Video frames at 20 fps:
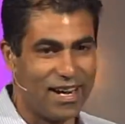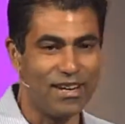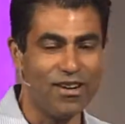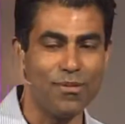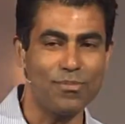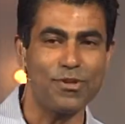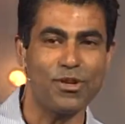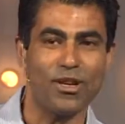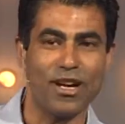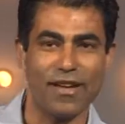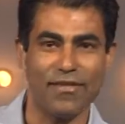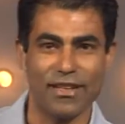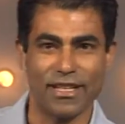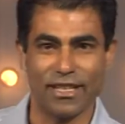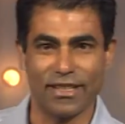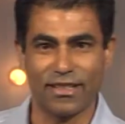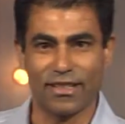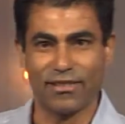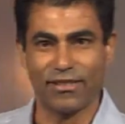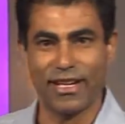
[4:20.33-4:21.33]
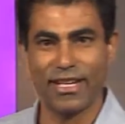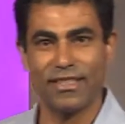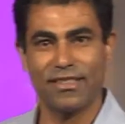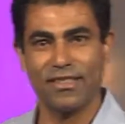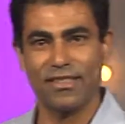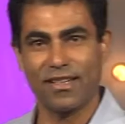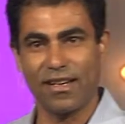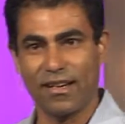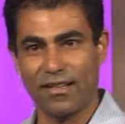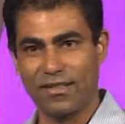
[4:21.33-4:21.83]
I hope you're having a great
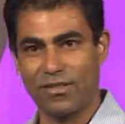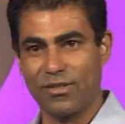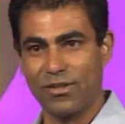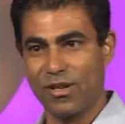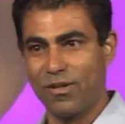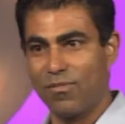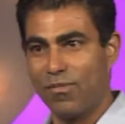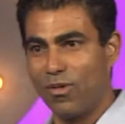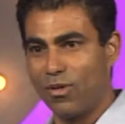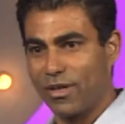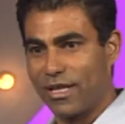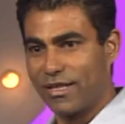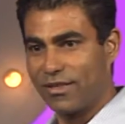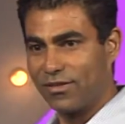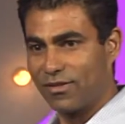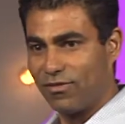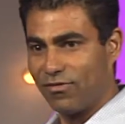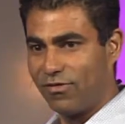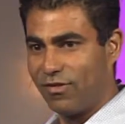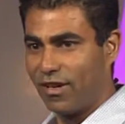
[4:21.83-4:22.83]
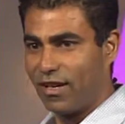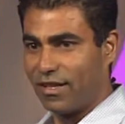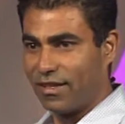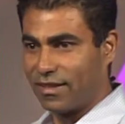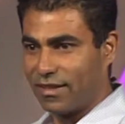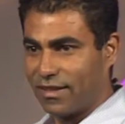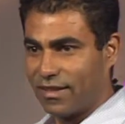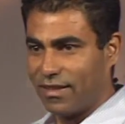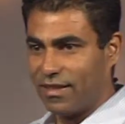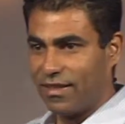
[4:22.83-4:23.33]
start to your morning so far.
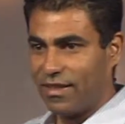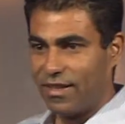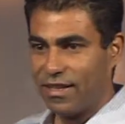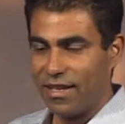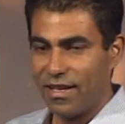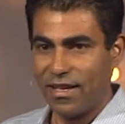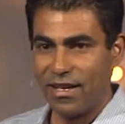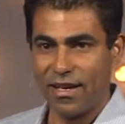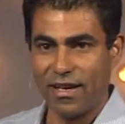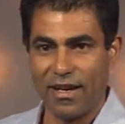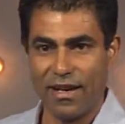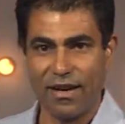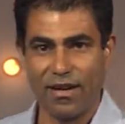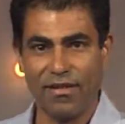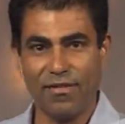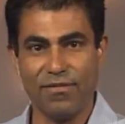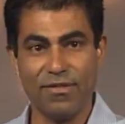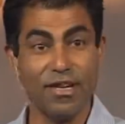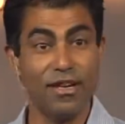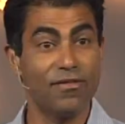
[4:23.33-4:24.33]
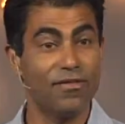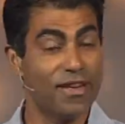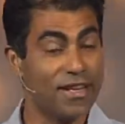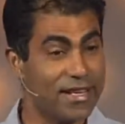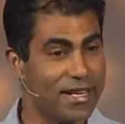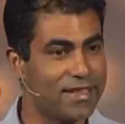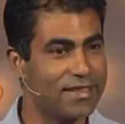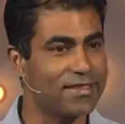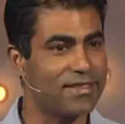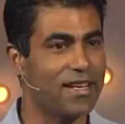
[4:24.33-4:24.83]
We are
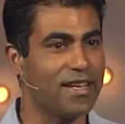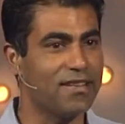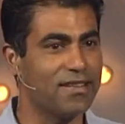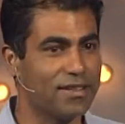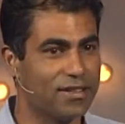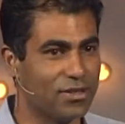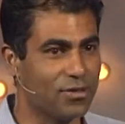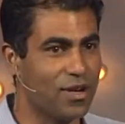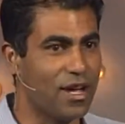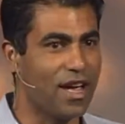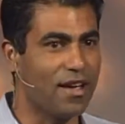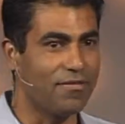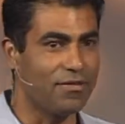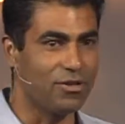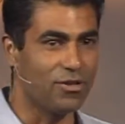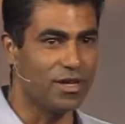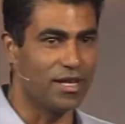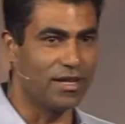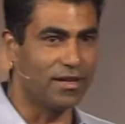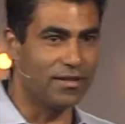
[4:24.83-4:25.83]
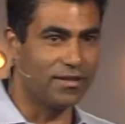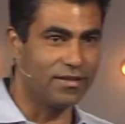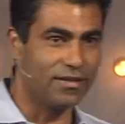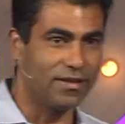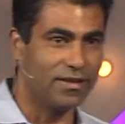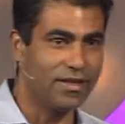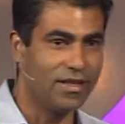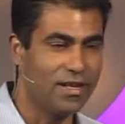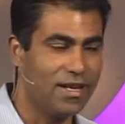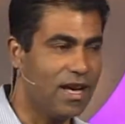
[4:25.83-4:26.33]
very excited to have you here,
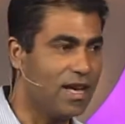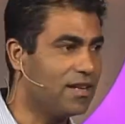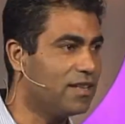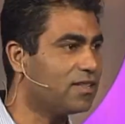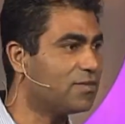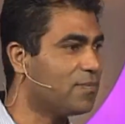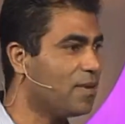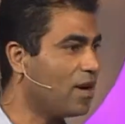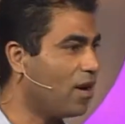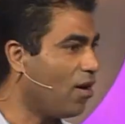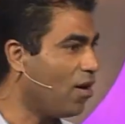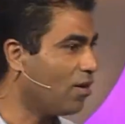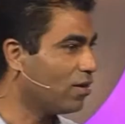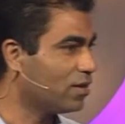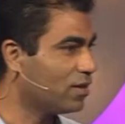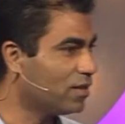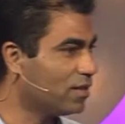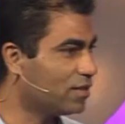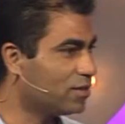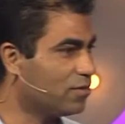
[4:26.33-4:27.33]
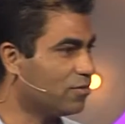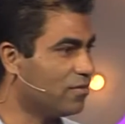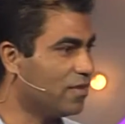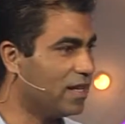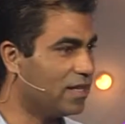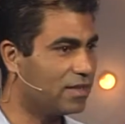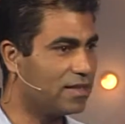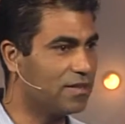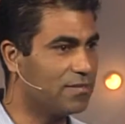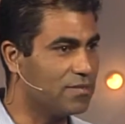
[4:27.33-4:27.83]
and it's my honor to
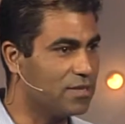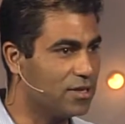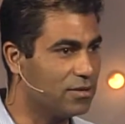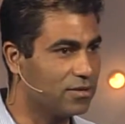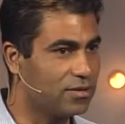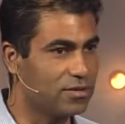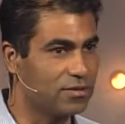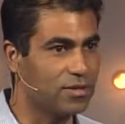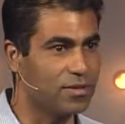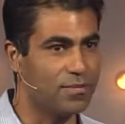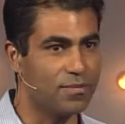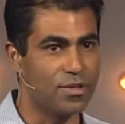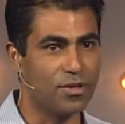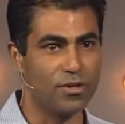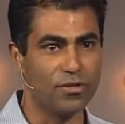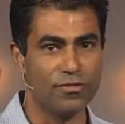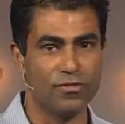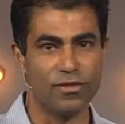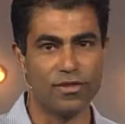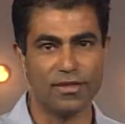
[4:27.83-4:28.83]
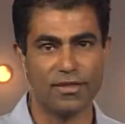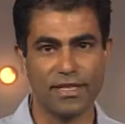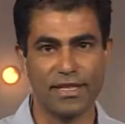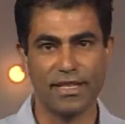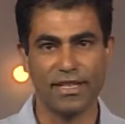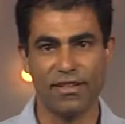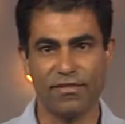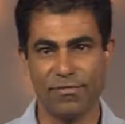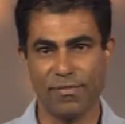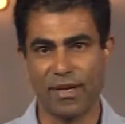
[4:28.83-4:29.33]
welcome you to the beautiful
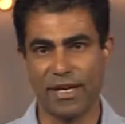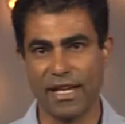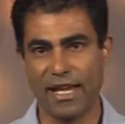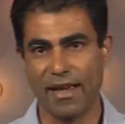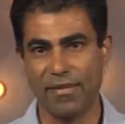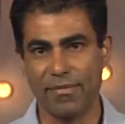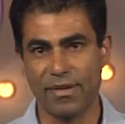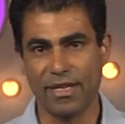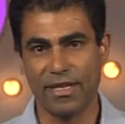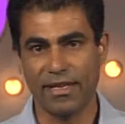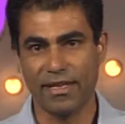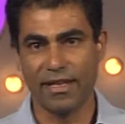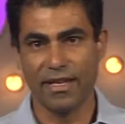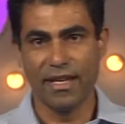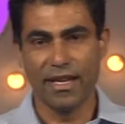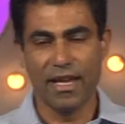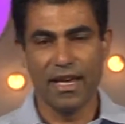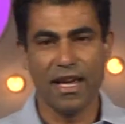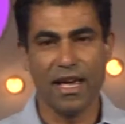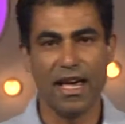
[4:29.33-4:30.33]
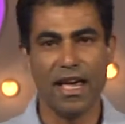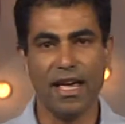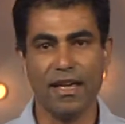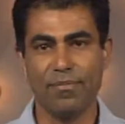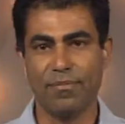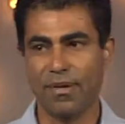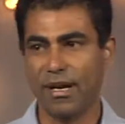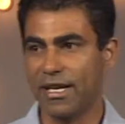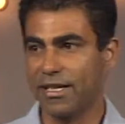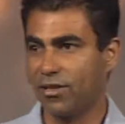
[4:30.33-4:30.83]
city of Miami
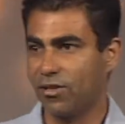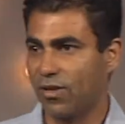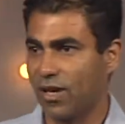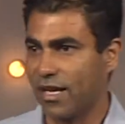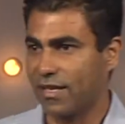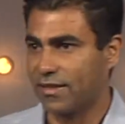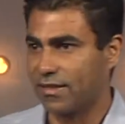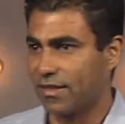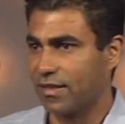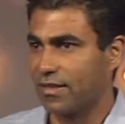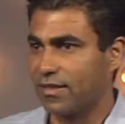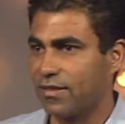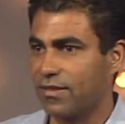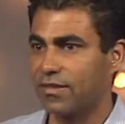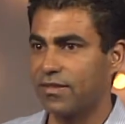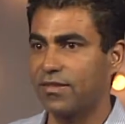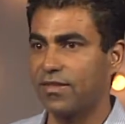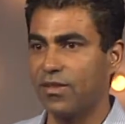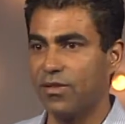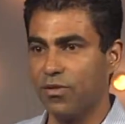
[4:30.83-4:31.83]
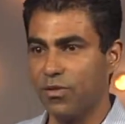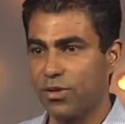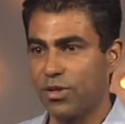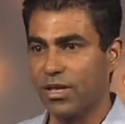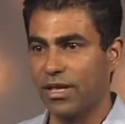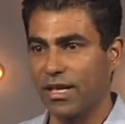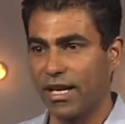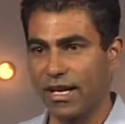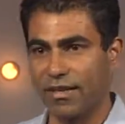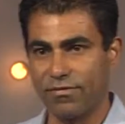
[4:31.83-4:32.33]
and Bright Horizons
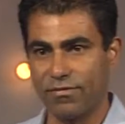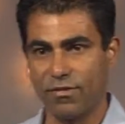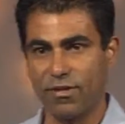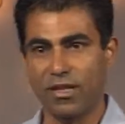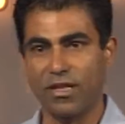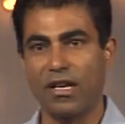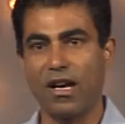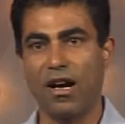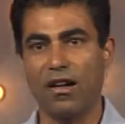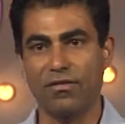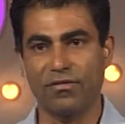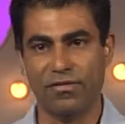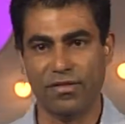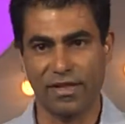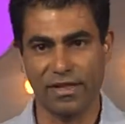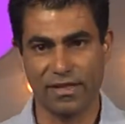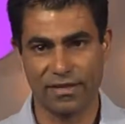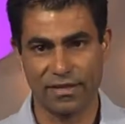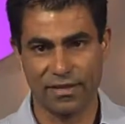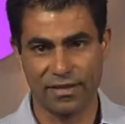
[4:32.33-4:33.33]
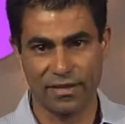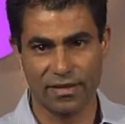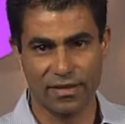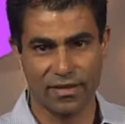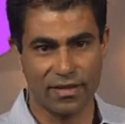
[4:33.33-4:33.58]
Solution at Work conference.